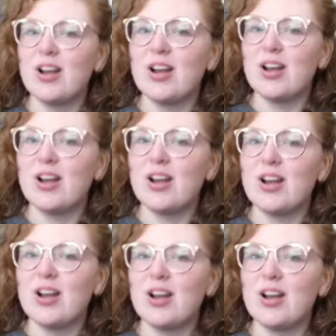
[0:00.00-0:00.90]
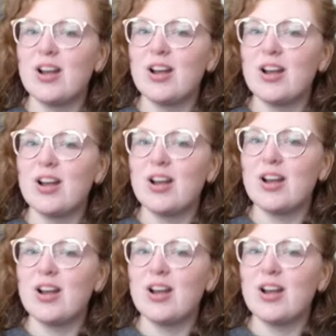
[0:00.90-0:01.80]

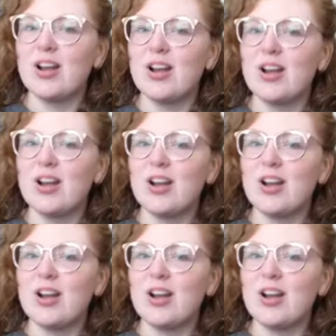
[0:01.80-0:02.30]
This person isn't speaking.